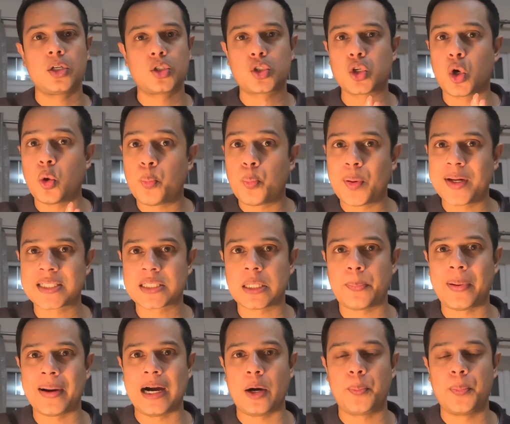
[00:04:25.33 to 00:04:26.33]
Don't press the
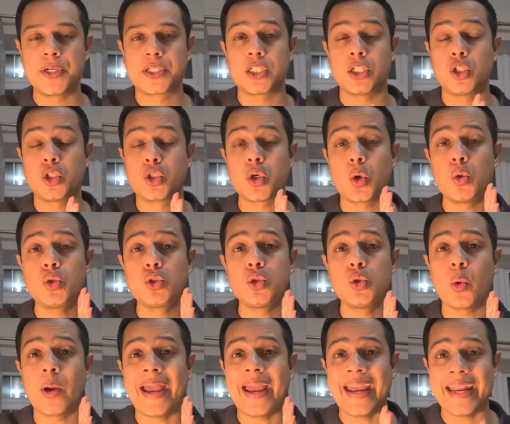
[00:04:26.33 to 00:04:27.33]
power button, don't
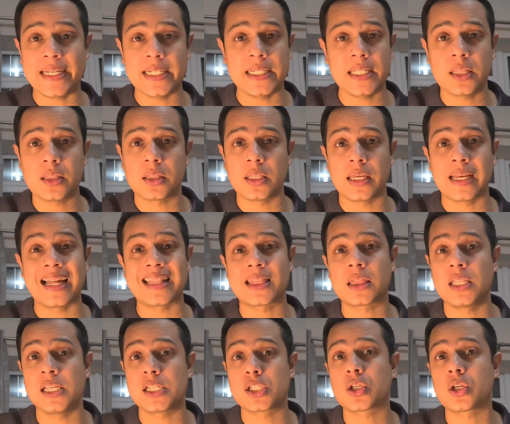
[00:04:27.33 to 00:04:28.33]
do anything at
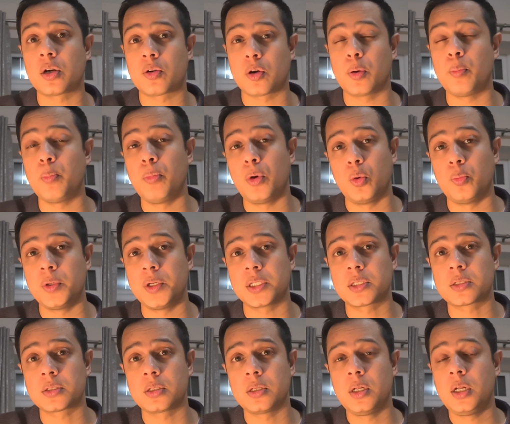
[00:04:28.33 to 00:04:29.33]
this current
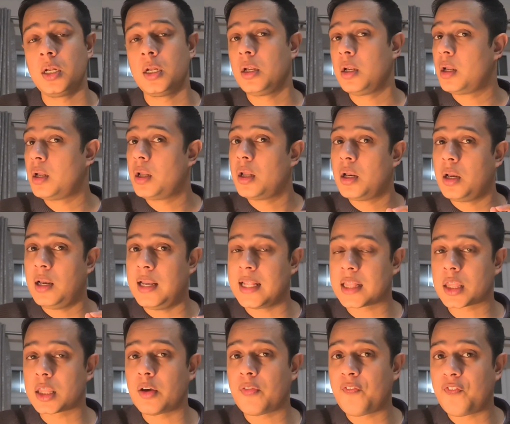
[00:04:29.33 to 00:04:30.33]
moment.
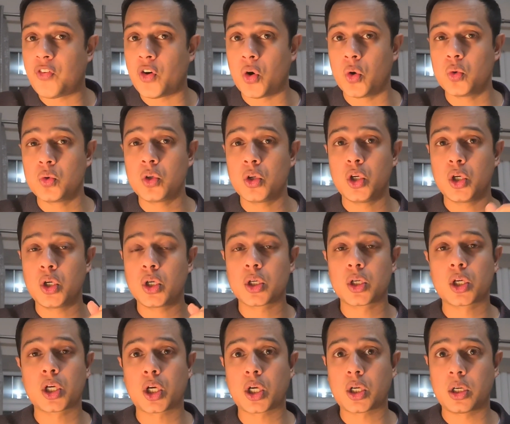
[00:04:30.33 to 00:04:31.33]
Let the phone
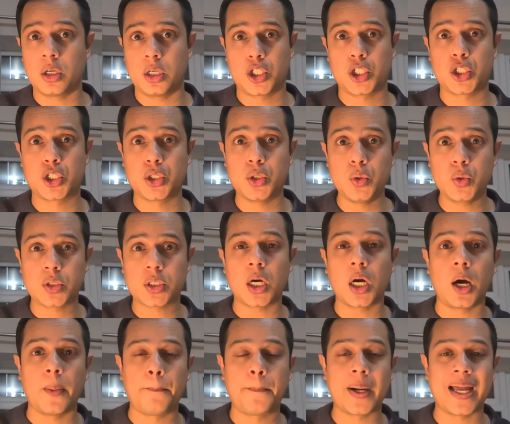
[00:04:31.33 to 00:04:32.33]
shoot
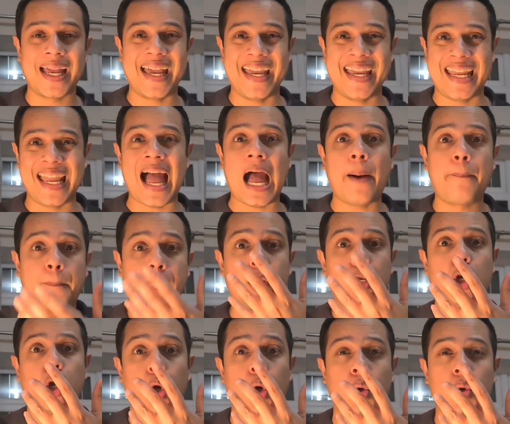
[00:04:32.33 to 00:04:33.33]
up a Apple
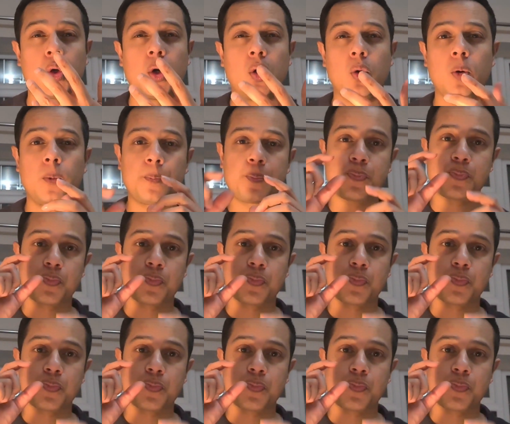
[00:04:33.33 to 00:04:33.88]
logo